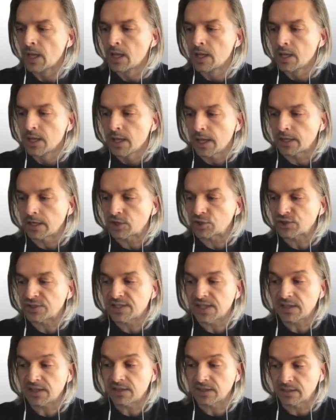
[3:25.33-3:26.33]
And I should
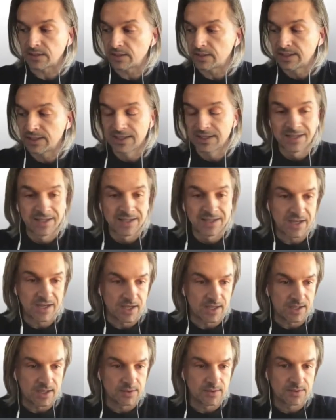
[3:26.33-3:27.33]
say
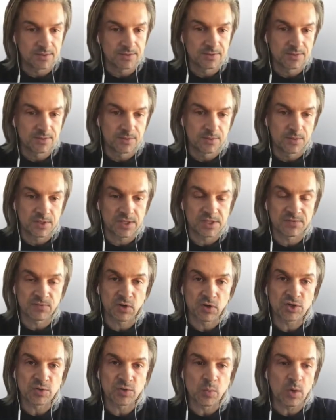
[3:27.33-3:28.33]
that this
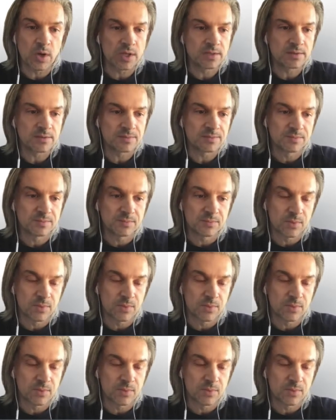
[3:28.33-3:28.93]
version 1,